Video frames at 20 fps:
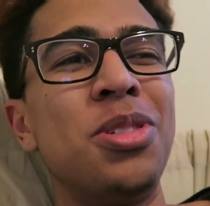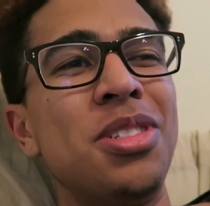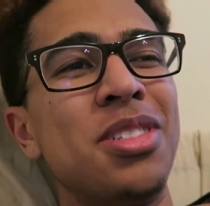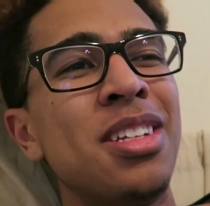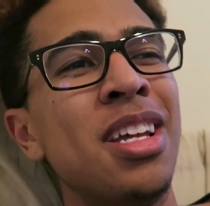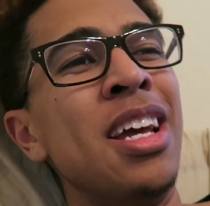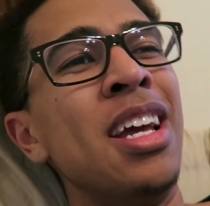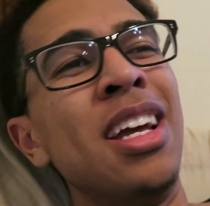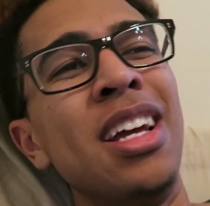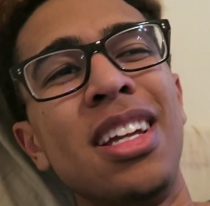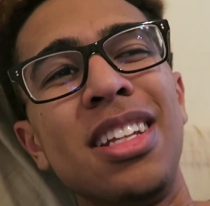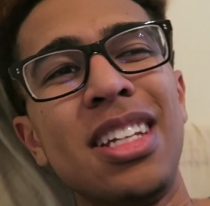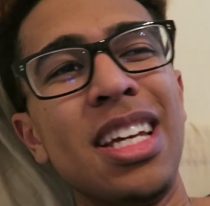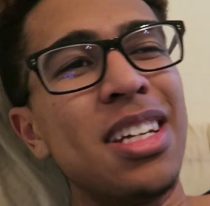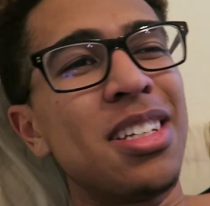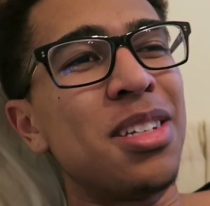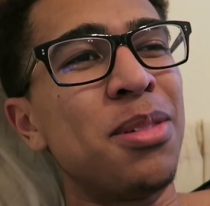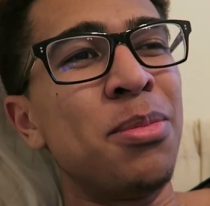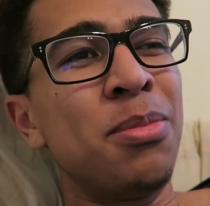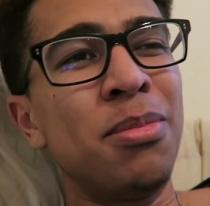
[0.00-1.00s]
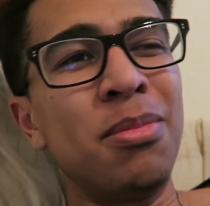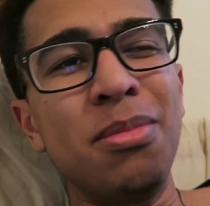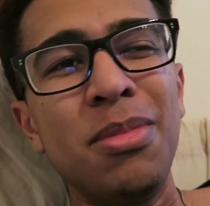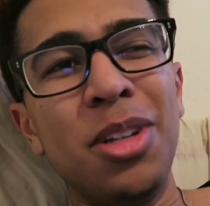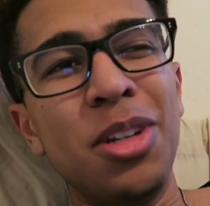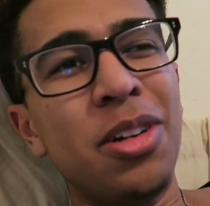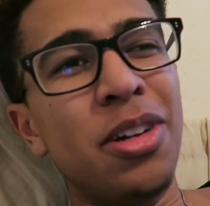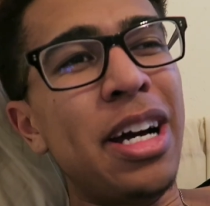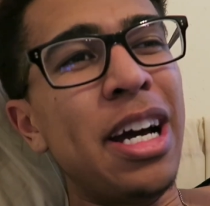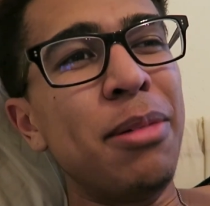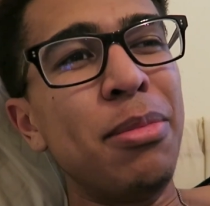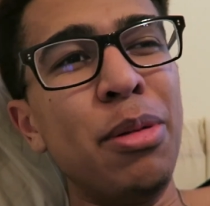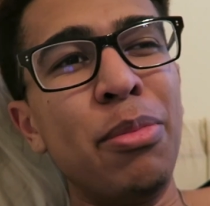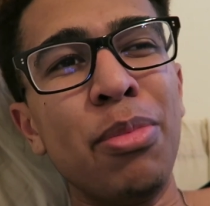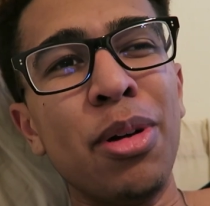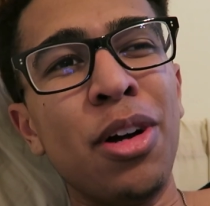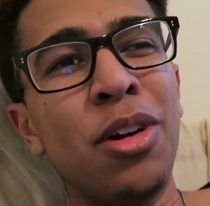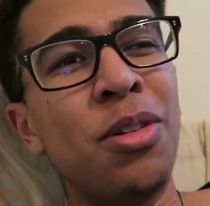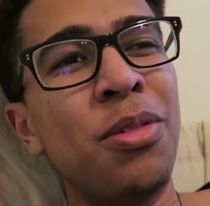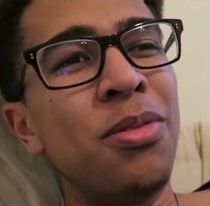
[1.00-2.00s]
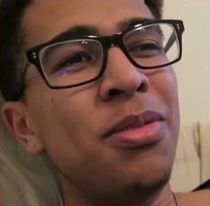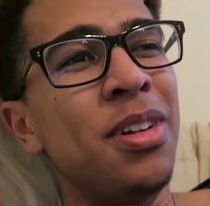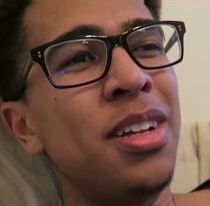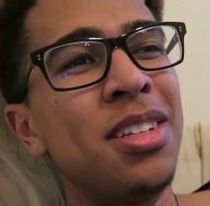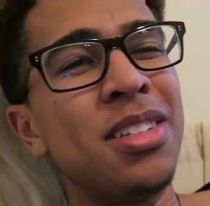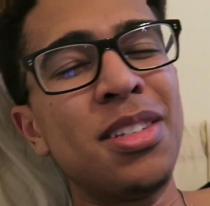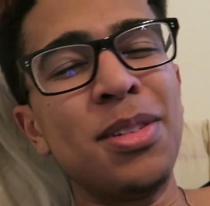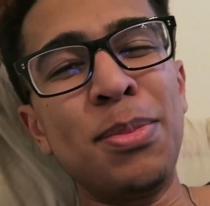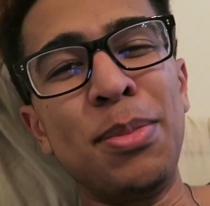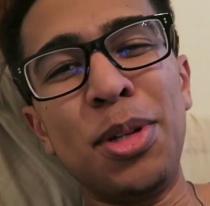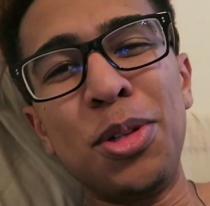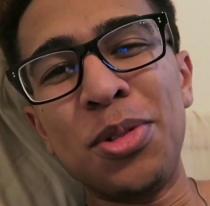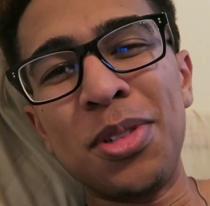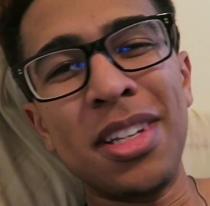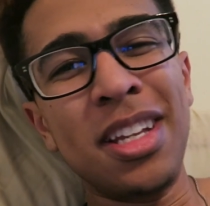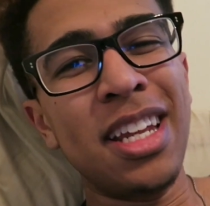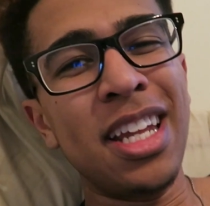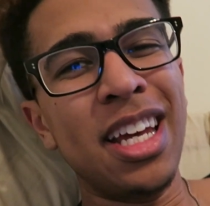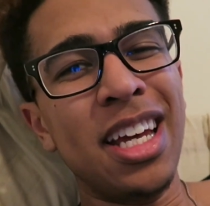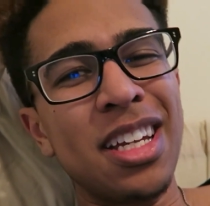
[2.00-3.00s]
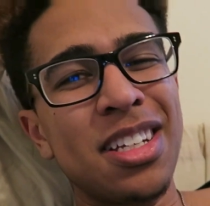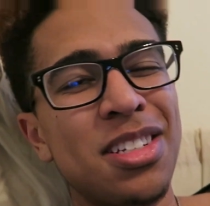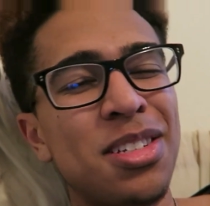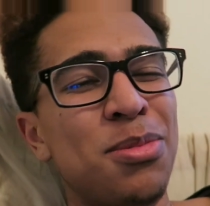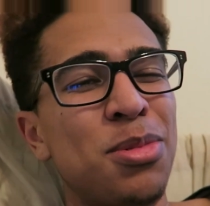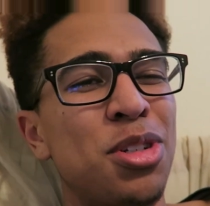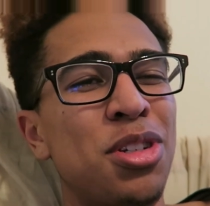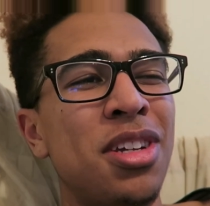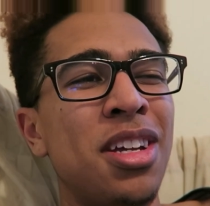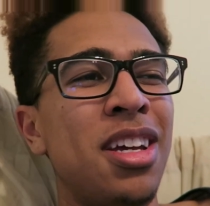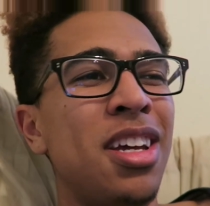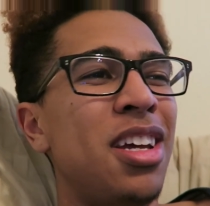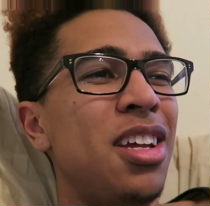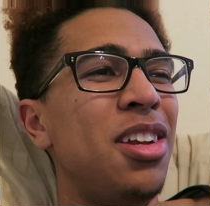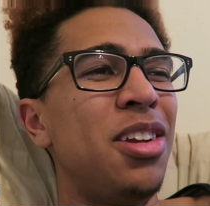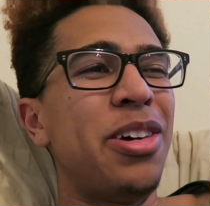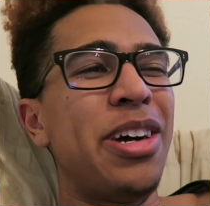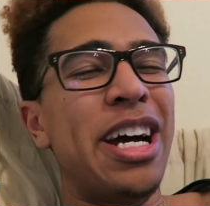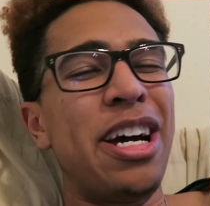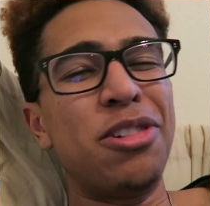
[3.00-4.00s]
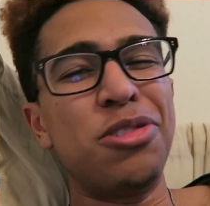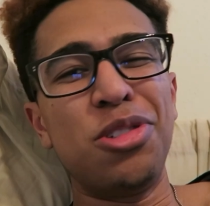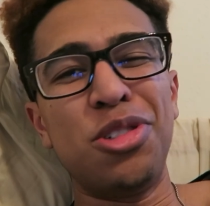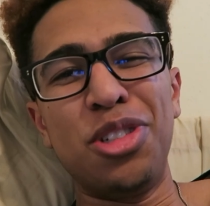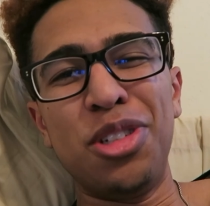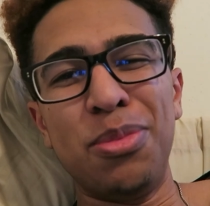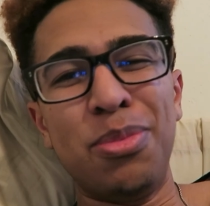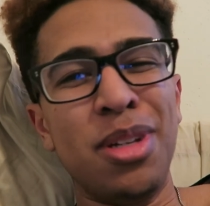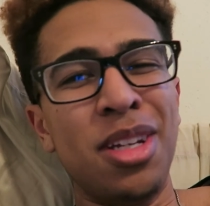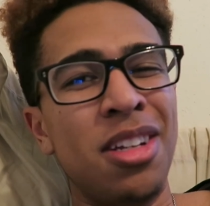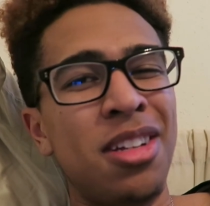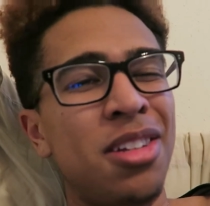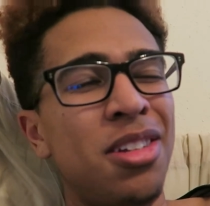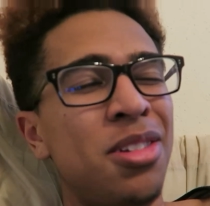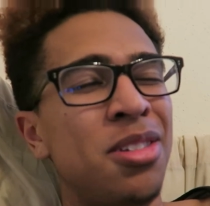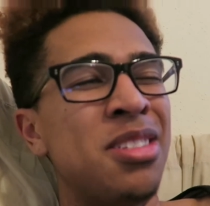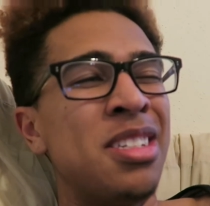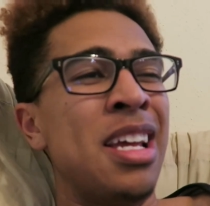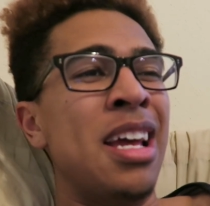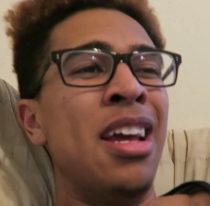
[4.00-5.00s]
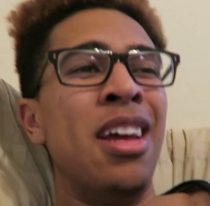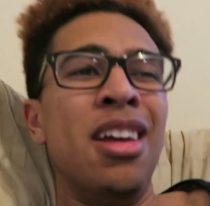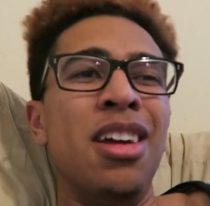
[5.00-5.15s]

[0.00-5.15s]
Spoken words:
Just take some, you know, ibuprofen, some Mucinex, some shit, you know, allergy pills.